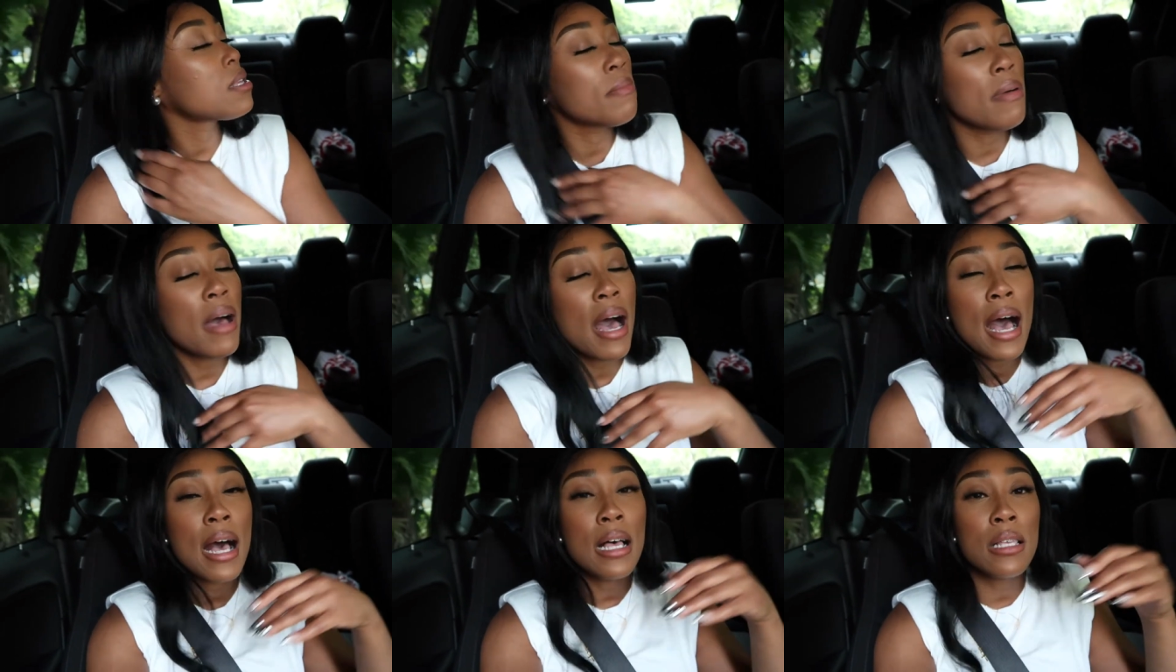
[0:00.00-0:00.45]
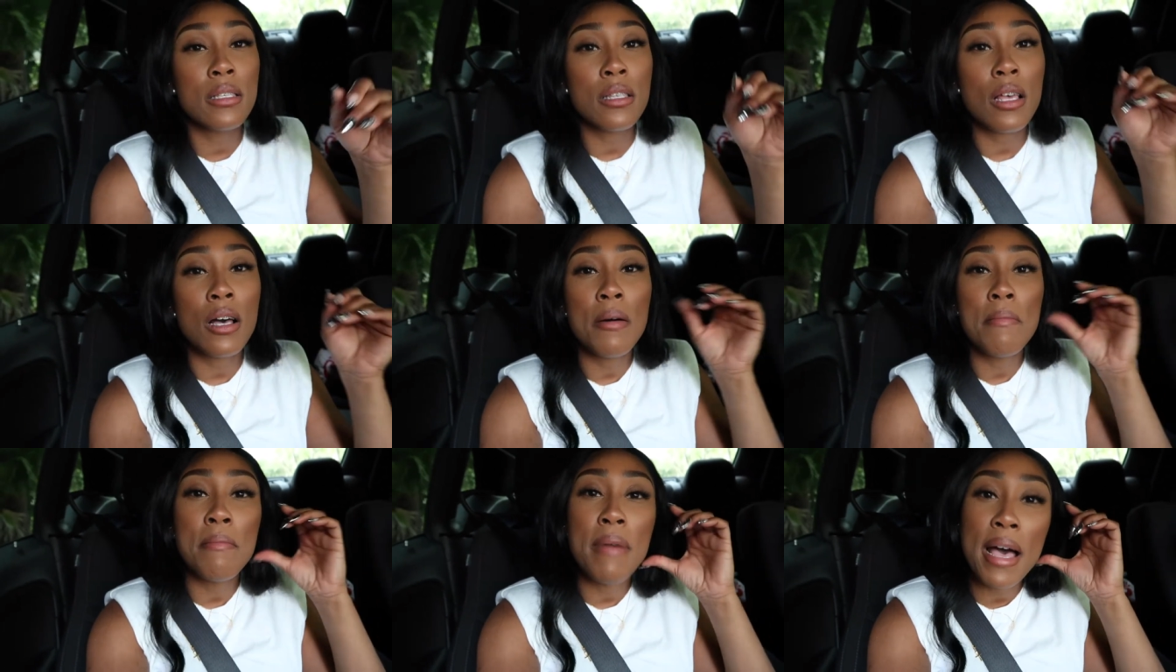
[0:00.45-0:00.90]
to pass
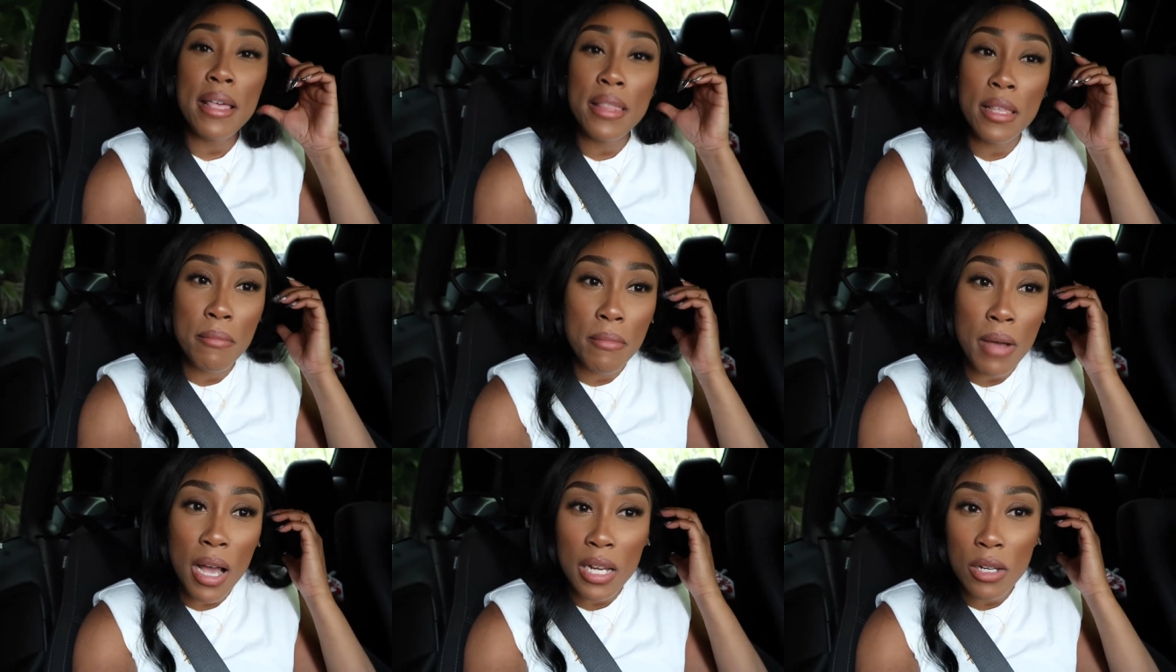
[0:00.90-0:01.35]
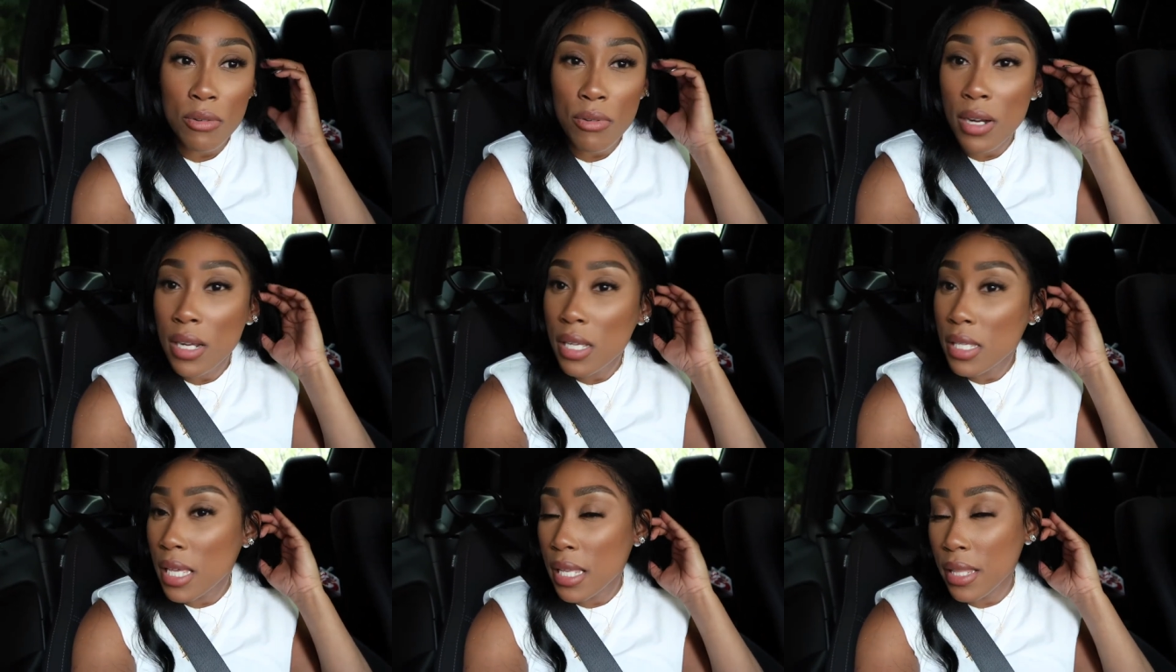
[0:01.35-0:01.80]
on Bath and Body
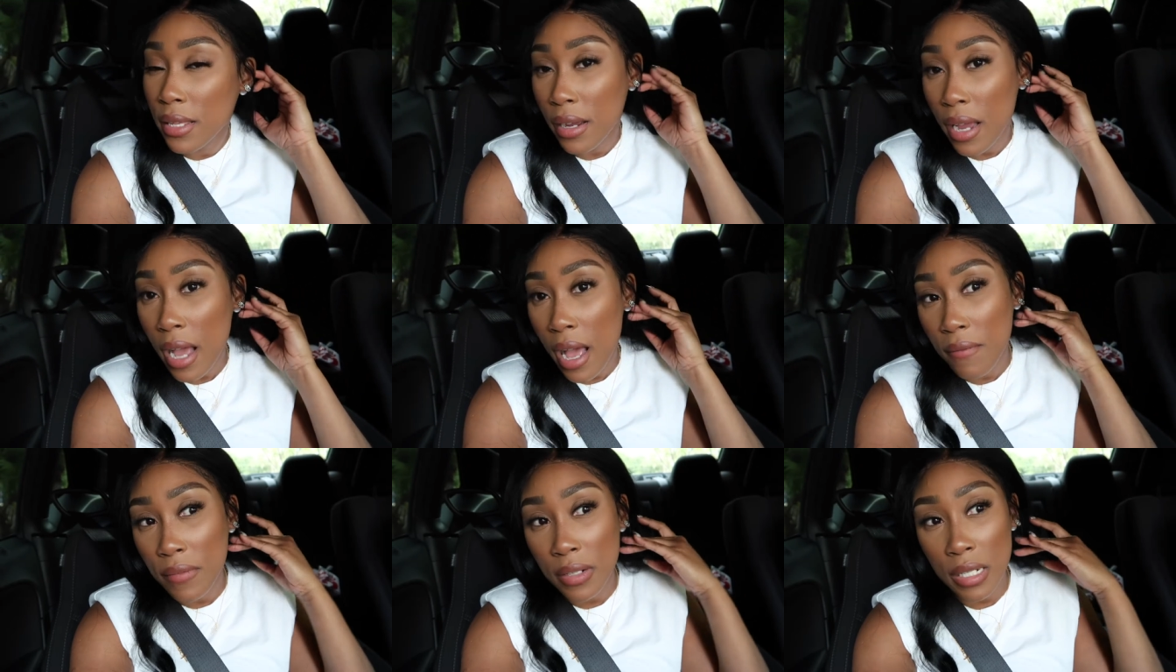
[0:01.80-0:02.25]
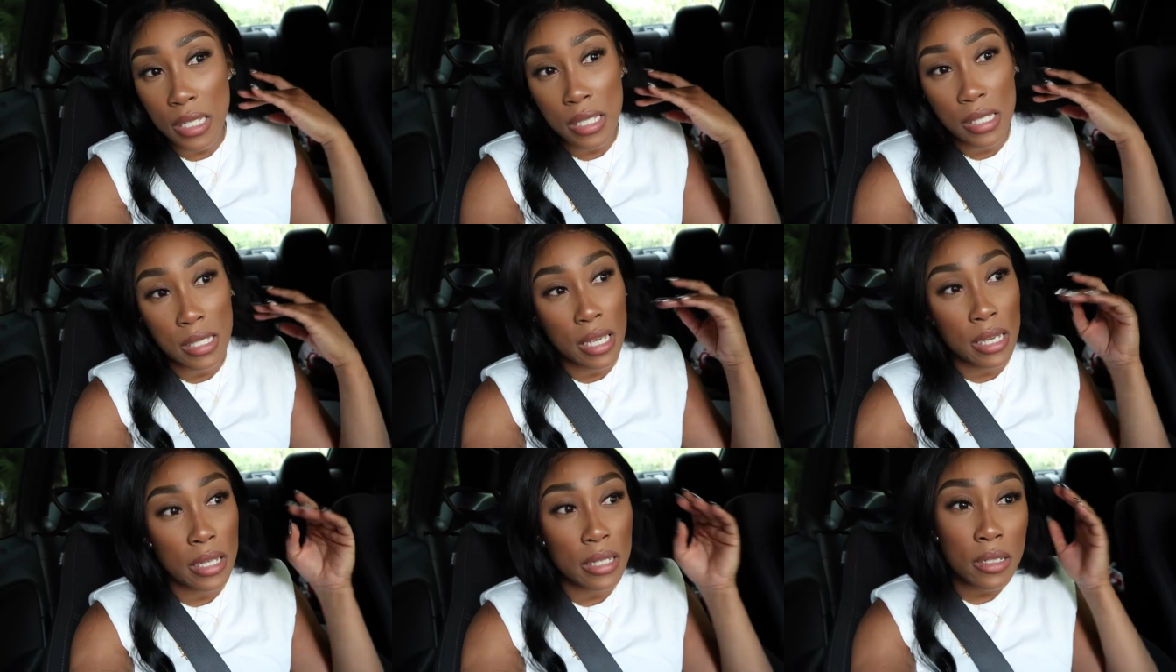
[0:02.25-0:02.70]
Works and they're having a
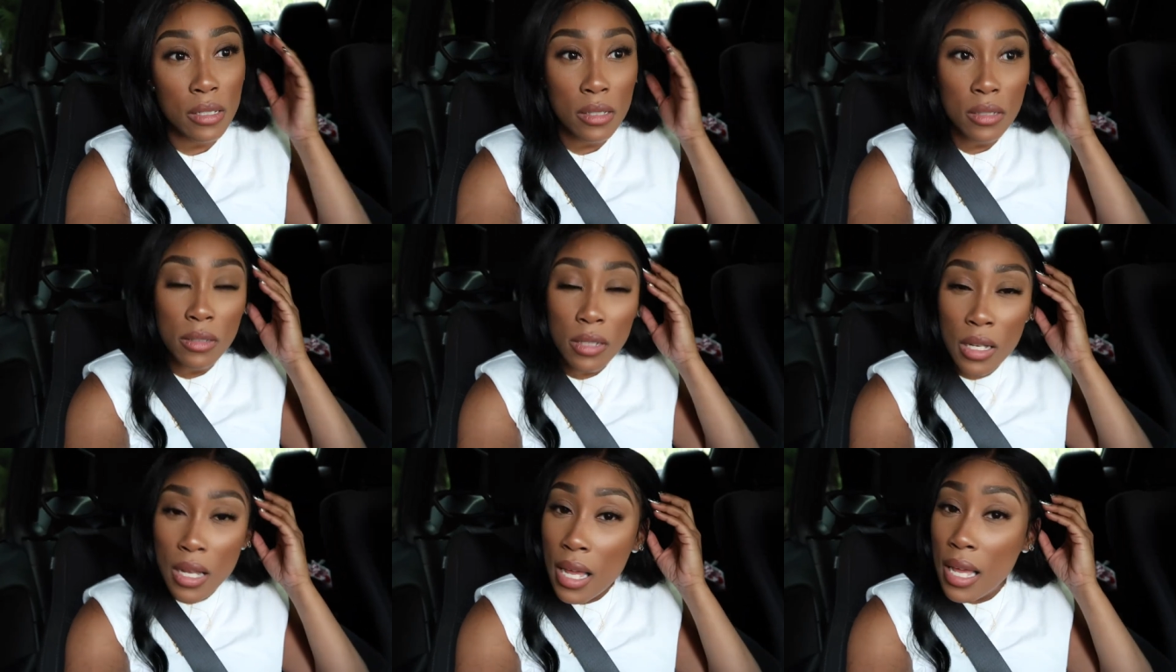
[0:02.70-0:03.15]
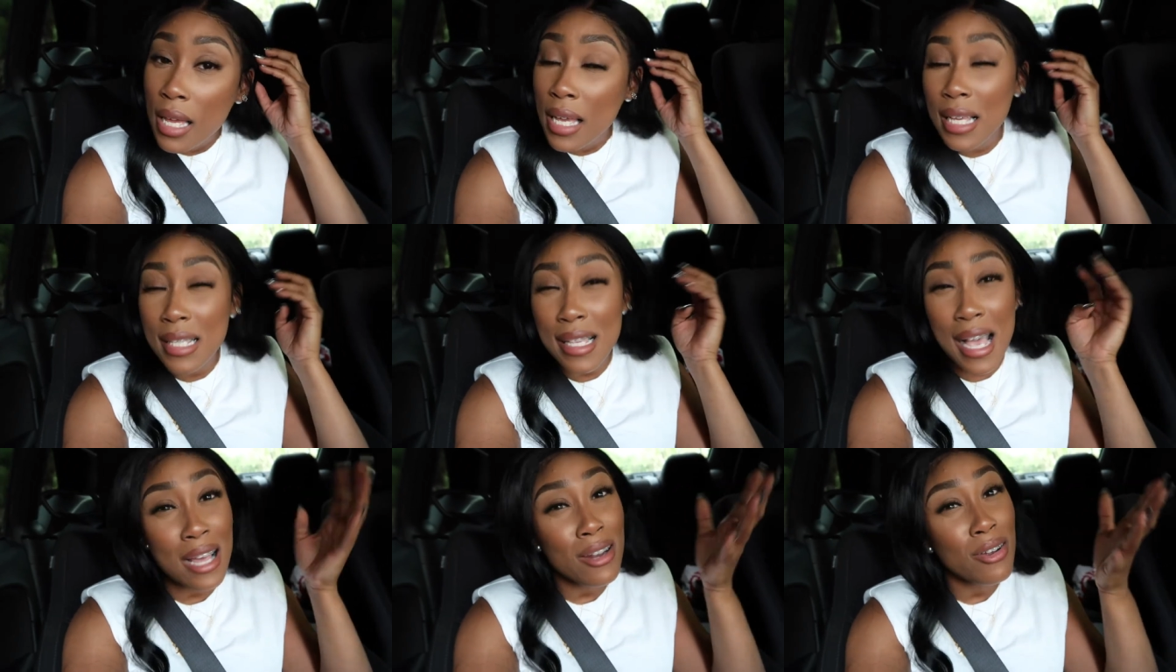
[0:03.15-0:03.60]
sale,
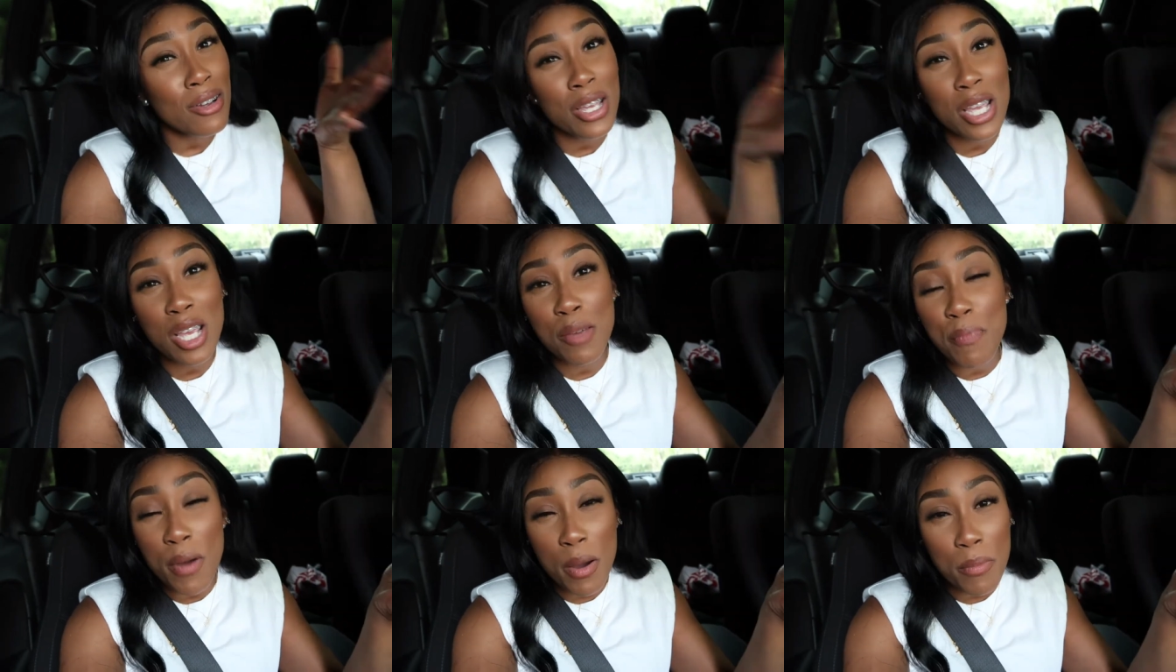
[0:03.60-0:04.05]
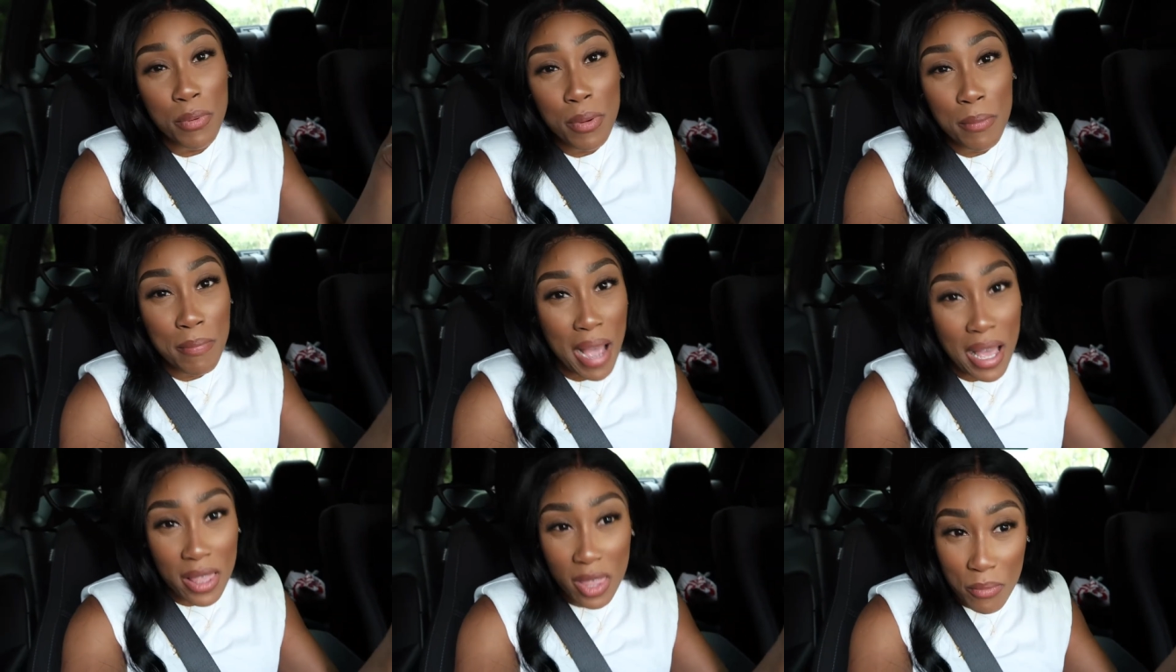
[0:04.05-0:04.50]
because I don't keep up
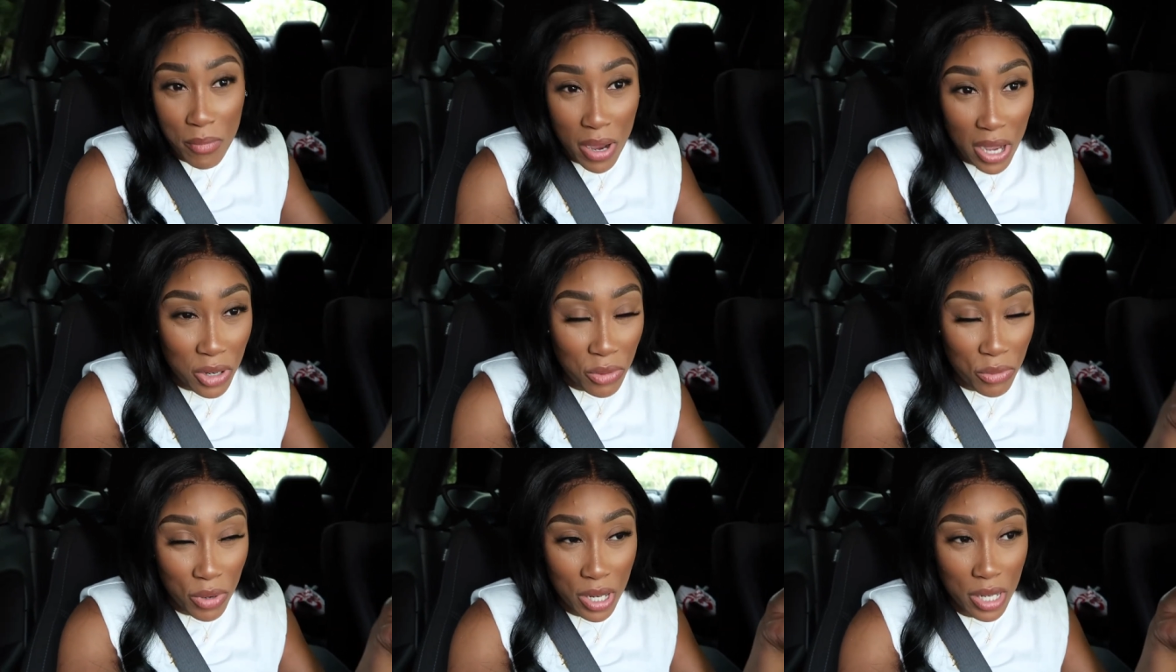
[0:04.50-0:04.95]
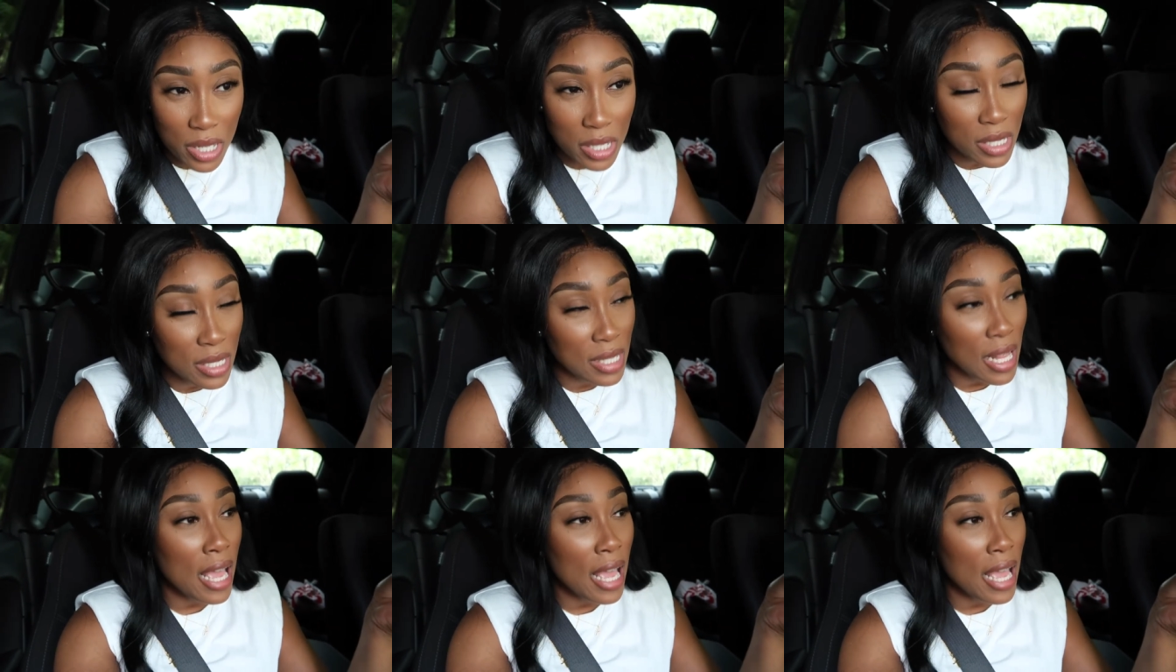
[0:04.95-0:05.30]
with Bath and Body Works.